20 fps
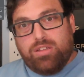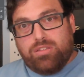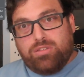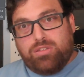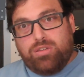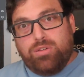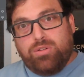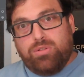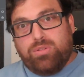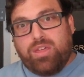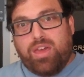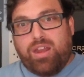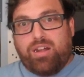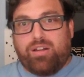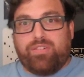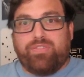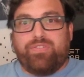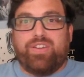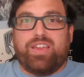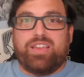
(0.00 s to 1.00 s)
2 that
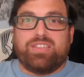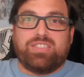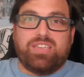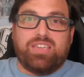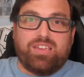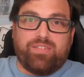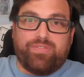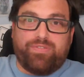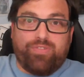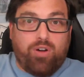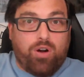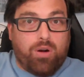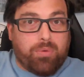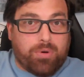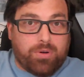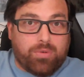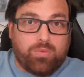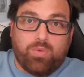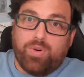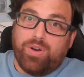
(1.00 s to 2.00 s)
are facing
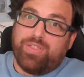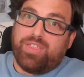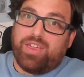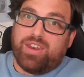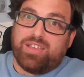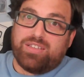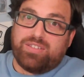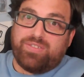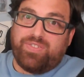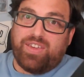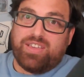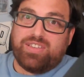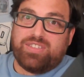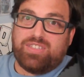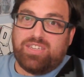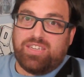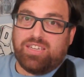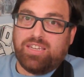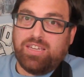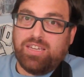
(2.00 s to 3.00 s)
forward, 1 that is
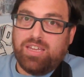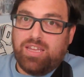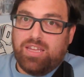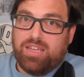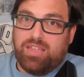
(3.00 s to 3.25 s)
facing